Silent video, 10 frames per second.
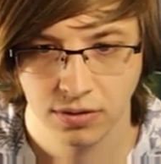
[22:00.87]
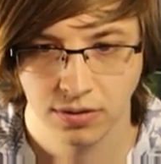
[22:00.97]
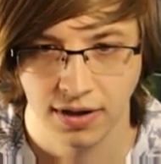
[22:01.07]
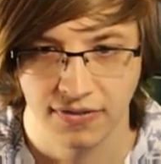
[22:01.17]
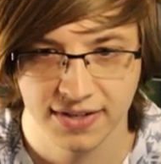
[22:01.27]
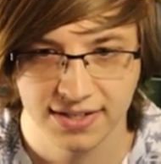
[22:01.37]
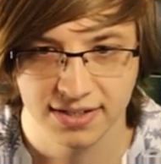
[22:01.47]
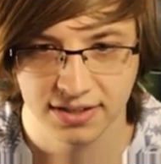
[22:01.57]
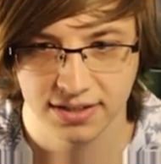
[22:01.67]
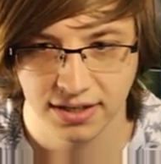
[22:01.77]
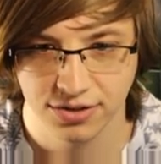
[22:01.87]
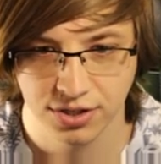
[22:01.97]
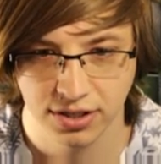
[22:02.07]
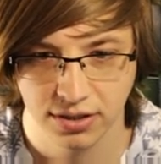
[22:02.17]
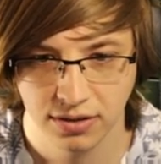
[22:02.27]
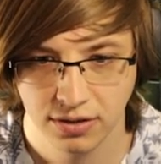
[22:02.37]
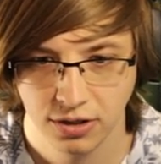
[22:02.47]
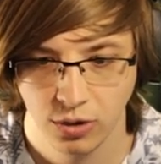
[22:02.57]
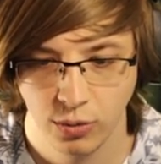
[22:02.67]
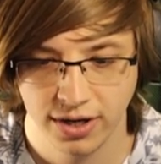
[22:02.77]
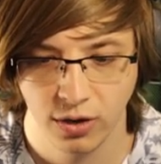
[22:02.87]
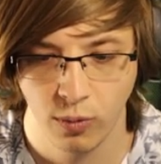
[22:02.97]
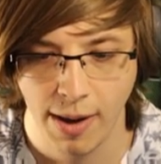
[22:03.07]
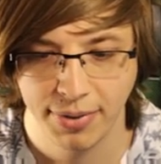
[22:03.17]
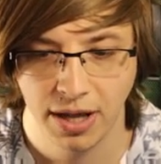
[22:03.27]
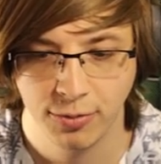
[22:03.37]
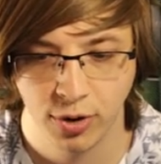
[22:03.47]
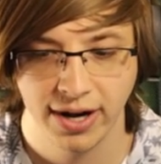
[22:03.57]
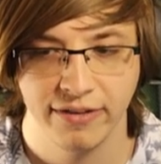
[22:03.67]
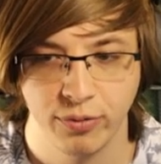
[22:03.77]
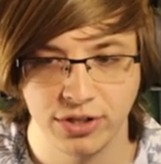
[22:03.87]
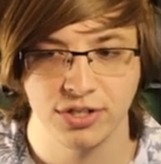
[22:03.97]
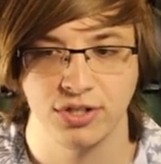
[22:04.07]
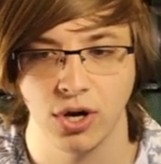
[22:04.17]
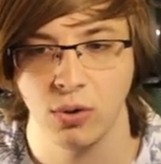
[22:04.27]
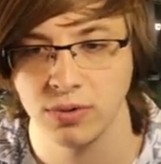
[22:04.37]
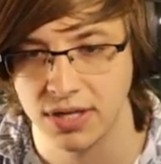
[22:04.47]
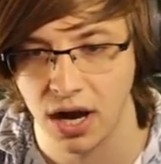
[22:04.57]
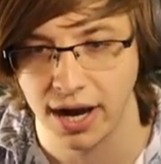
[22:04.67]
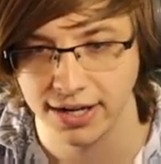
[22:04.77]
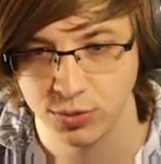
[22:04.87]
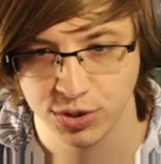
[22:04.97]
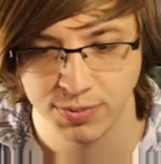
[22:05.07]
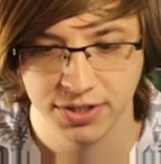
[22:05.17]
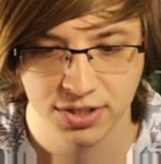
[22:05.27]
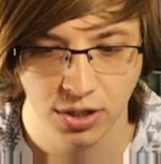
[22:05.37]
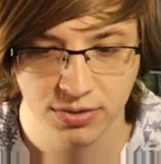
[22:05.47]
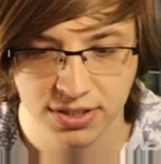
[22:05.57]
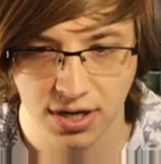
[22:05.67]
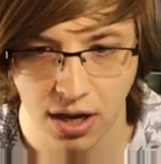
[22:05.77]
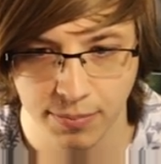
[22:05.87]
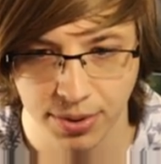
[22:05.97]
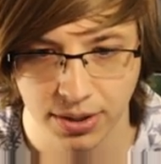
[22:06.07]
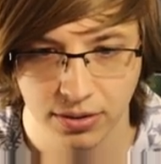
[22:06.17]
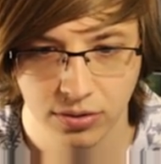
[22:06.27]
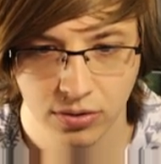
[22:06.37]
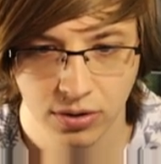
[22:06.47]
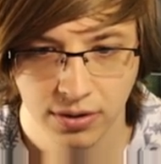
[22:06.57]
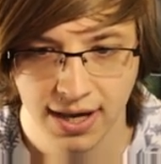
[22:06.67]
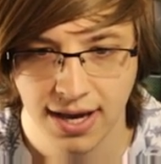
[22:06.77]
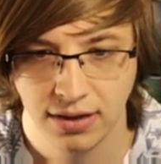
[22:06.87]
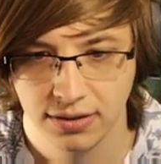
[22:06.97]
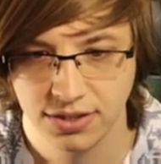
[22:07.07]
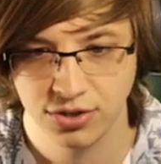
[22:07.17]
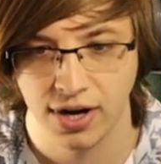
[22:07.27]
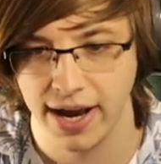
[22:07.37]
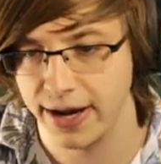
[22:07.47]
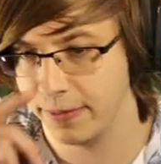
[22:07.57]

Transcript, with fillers: And this is a dungeon. We get a weapon upgrade if we just don't dodge, which means no stomping. Yeah, let's try it.